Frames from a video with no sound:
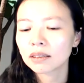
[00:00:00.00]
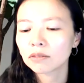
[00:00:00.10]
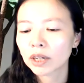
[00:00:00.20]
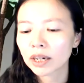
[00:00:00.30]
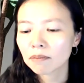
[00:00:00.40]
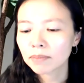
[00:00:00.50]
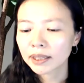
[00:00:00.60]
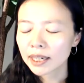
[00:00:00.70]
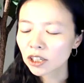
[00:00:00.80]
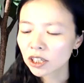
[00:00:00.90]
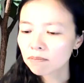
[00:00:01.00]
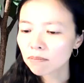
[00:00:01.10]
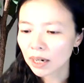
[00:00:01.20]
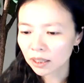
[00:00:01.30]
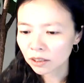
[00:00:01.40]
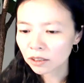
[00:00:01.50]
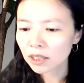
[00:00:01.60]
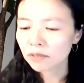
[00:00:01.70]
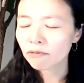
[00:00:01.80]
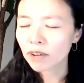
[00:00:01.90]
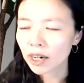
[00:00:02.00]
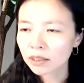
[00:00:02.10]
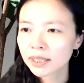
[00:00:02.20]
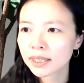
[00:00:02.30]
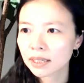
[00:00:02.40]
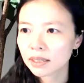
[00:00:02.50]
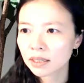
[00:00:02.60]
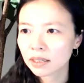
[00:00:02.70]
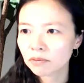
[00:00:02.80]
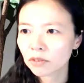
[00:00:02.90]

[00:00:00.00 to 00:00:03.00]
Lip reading: recommendation model is very sensitive